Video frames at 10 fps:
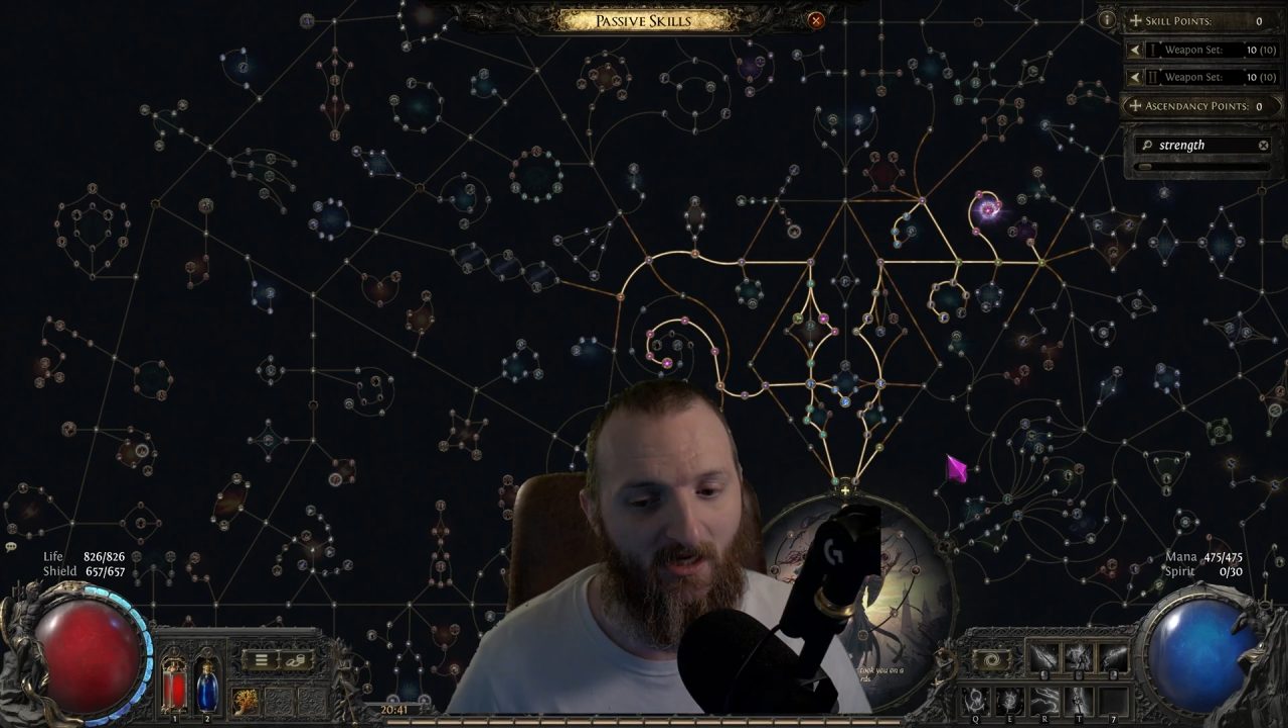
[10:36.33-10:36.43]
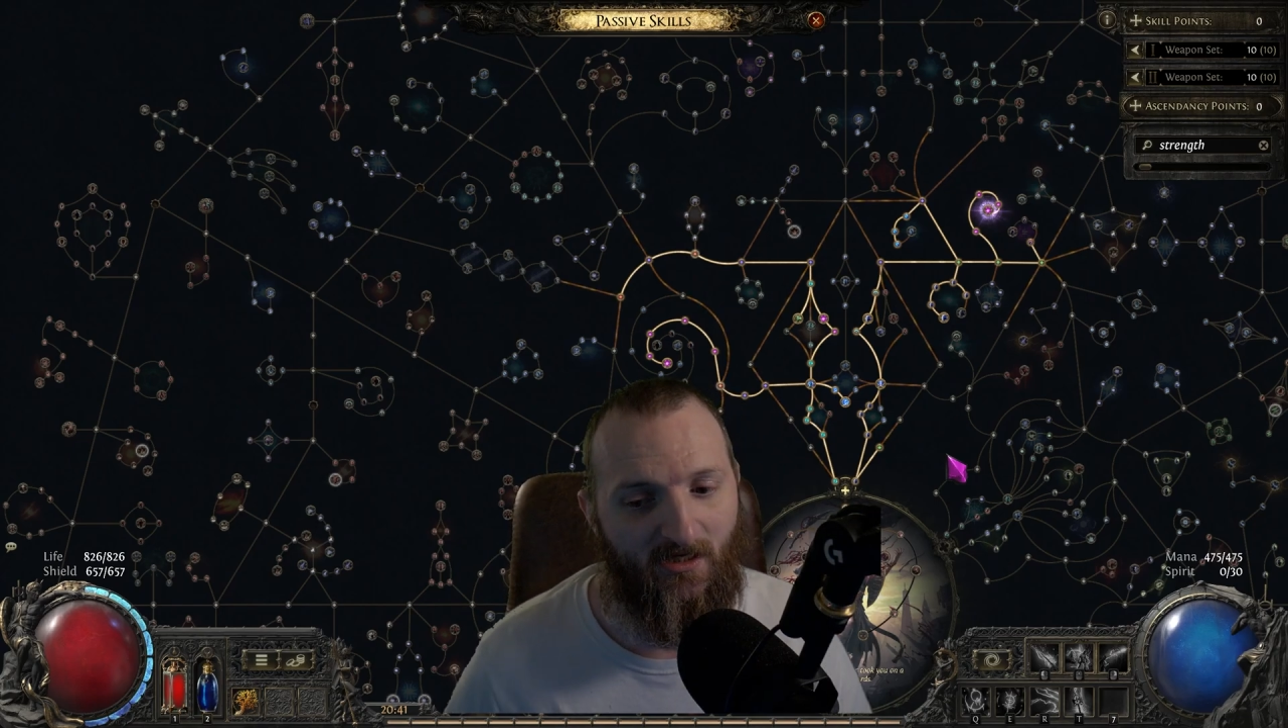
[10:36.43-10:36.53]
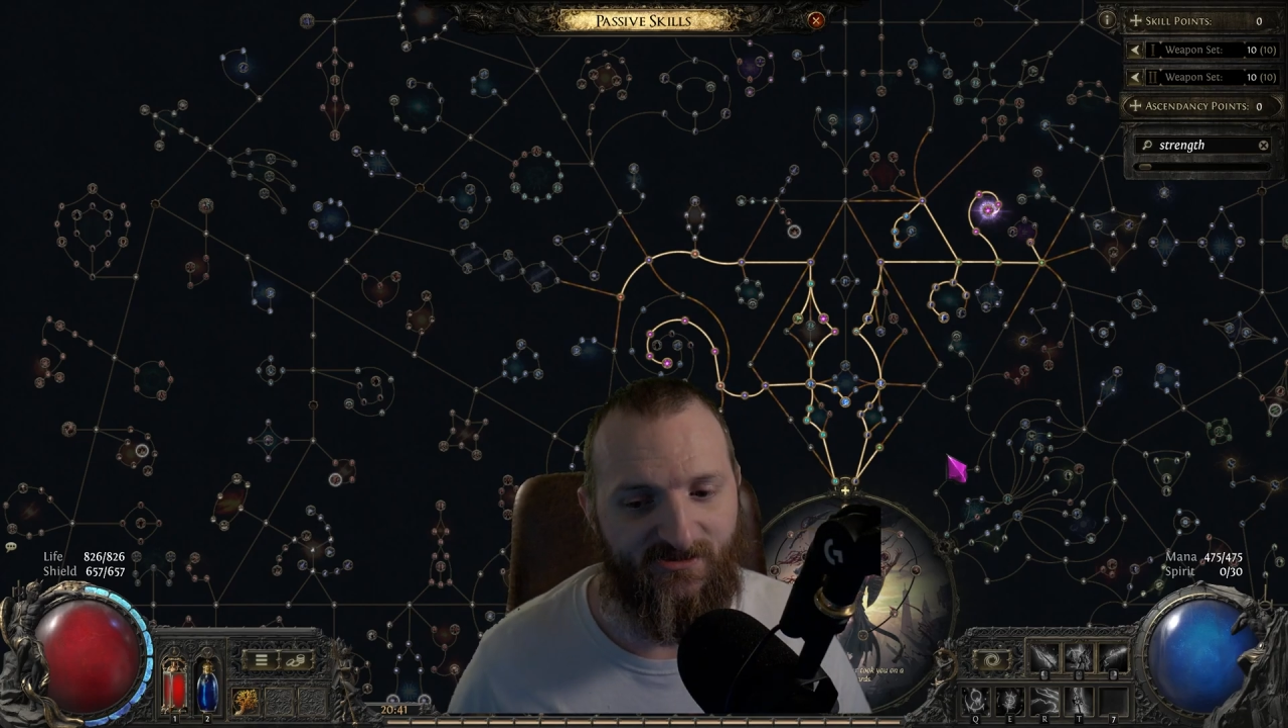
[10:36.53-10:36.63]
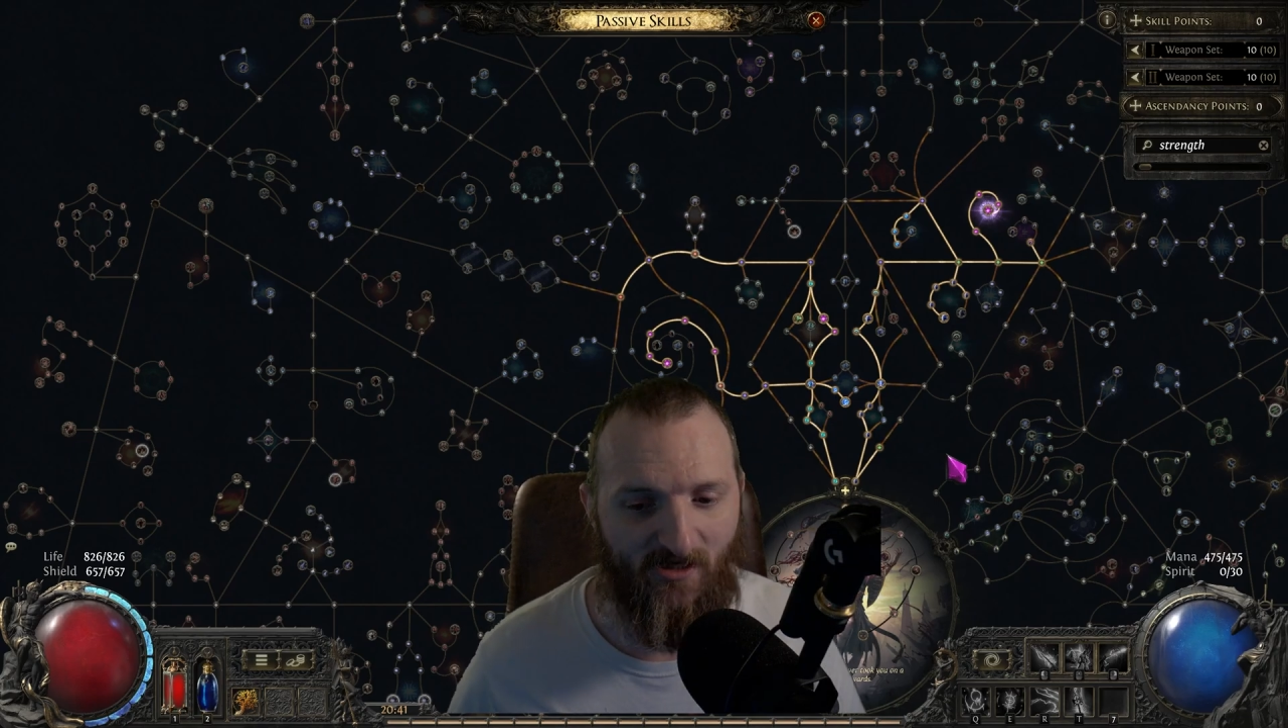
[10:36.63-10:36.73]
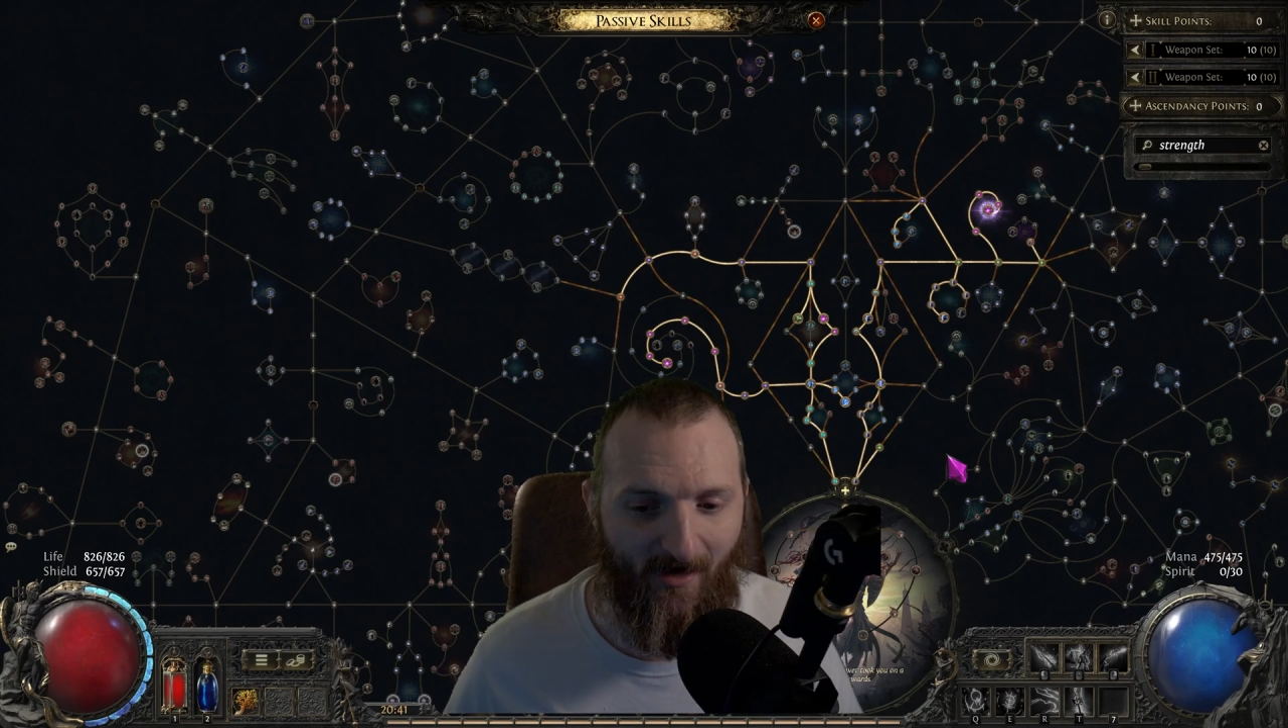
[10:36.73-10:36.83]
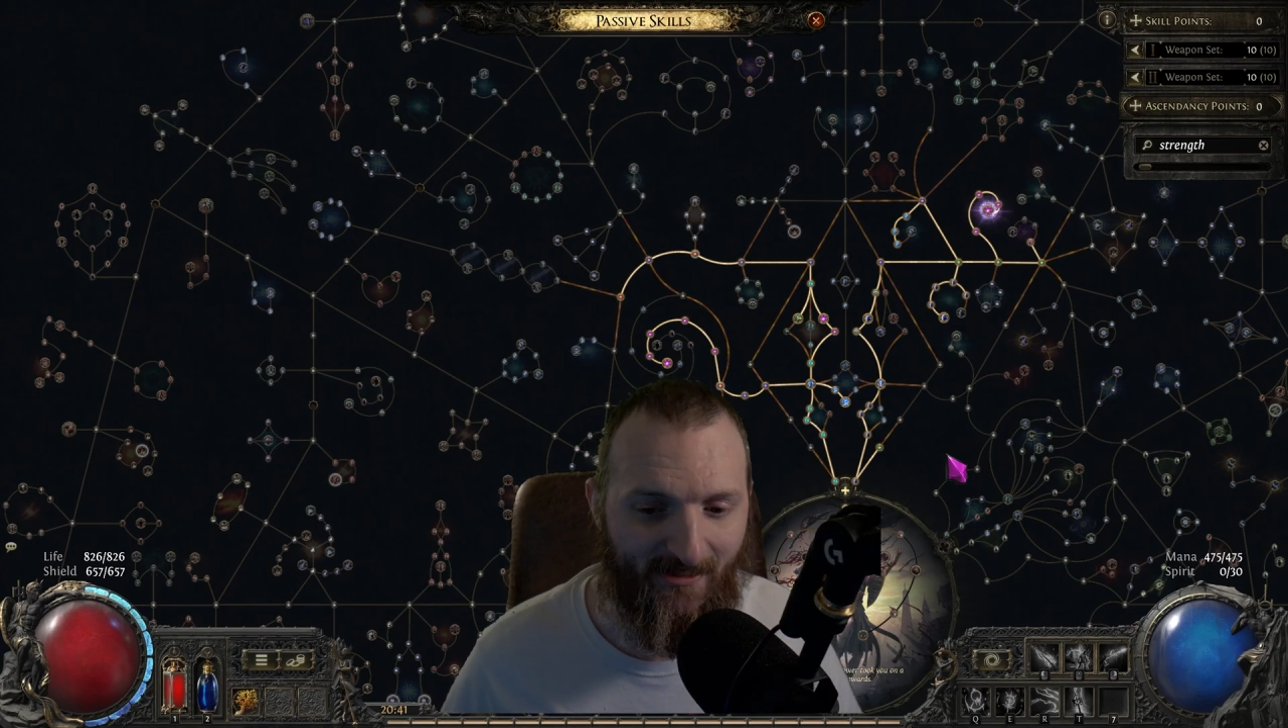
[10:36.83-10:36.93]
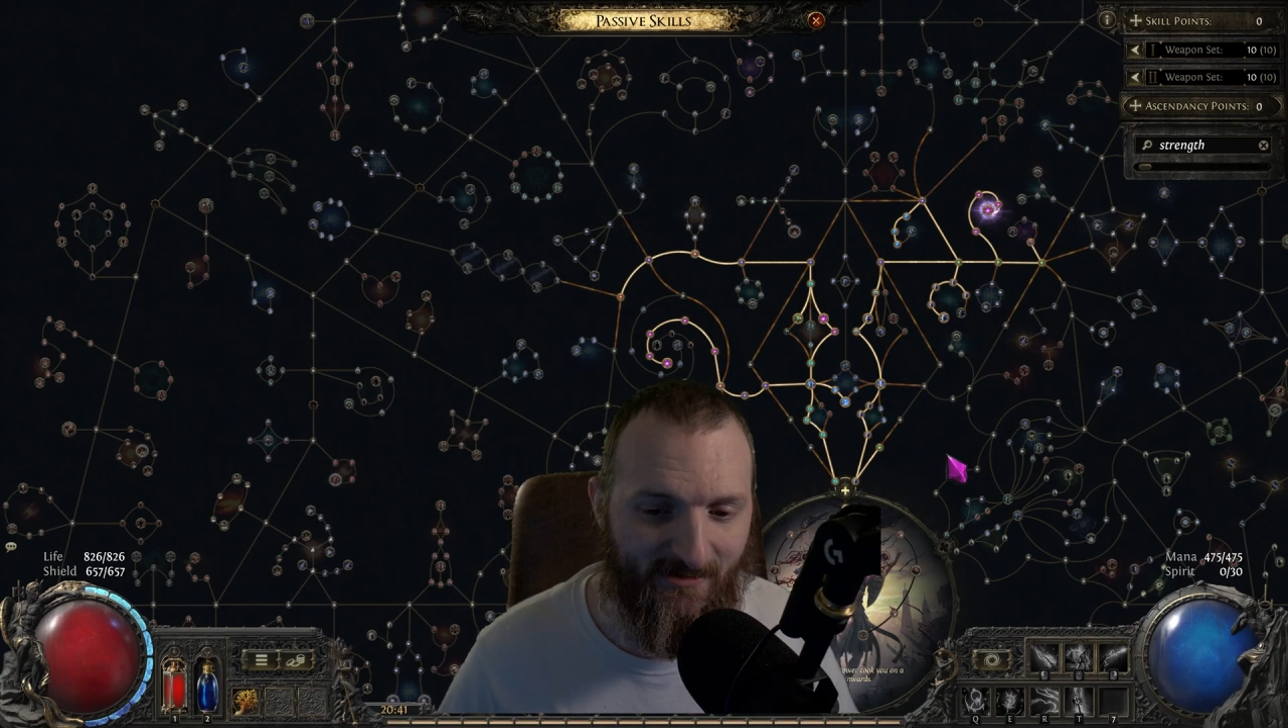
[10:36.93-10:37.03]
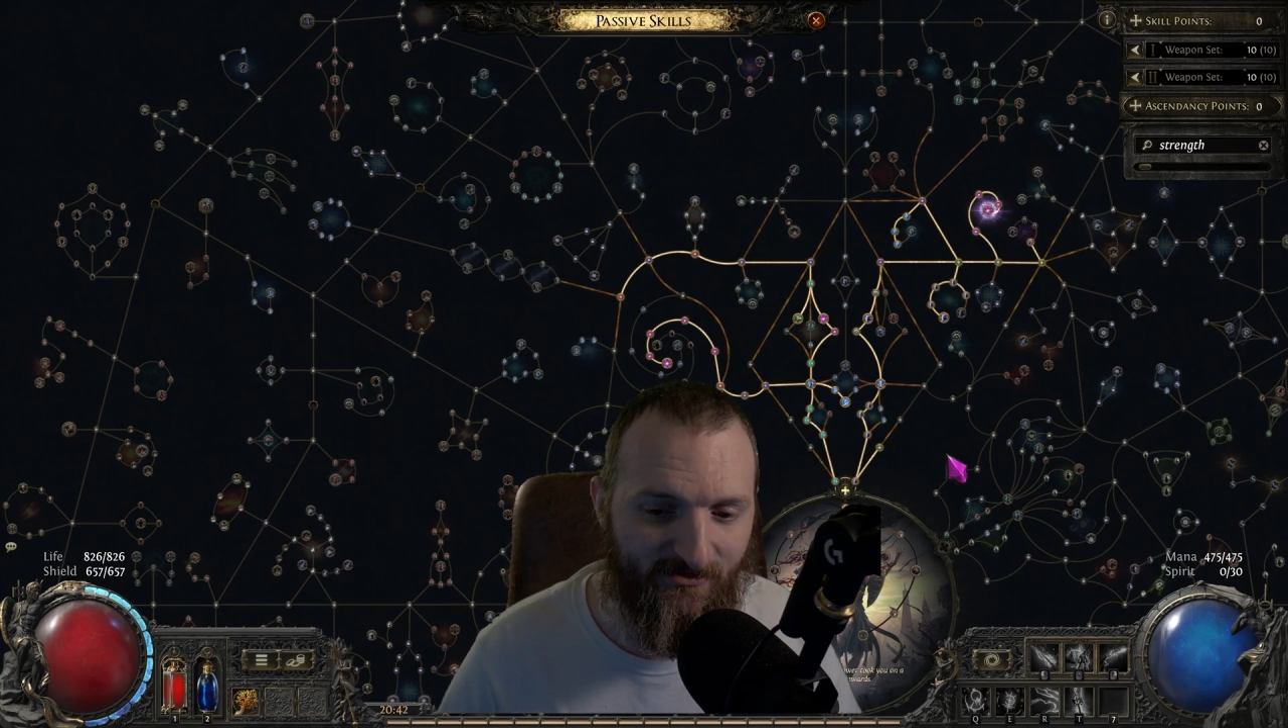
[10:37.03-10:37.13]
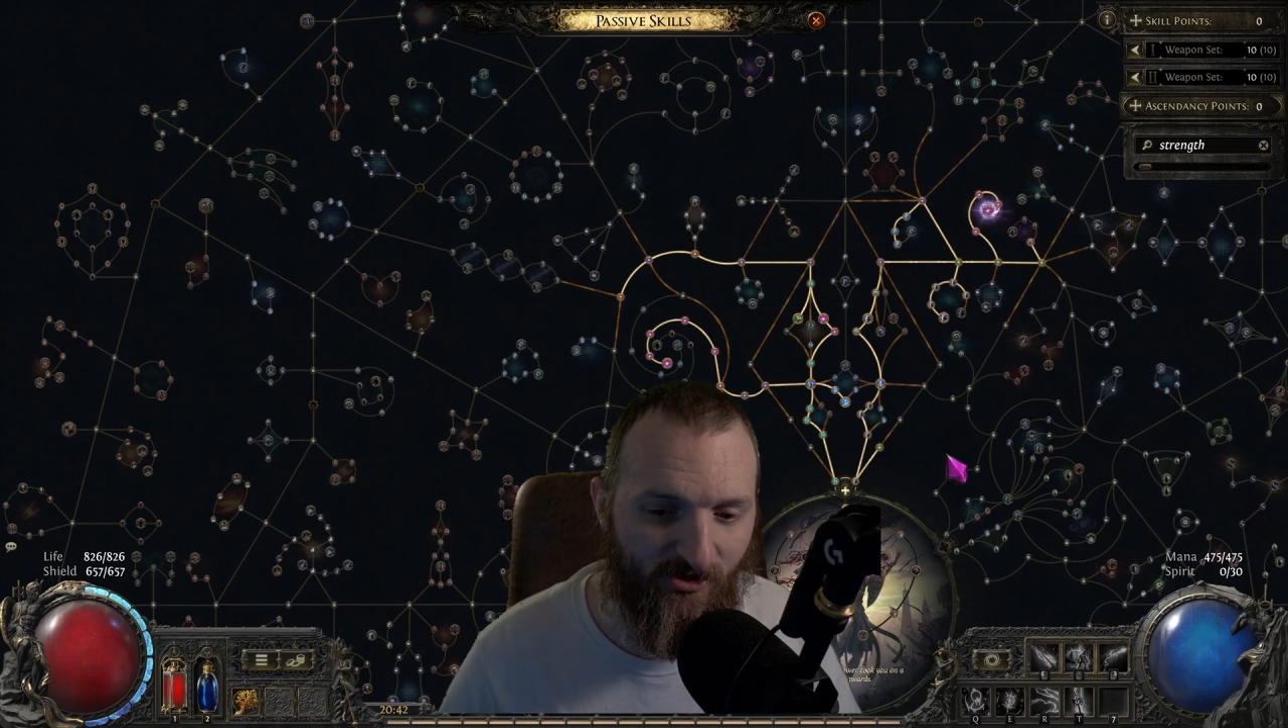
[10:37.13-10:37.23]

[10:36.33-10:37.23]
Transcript: So I didn't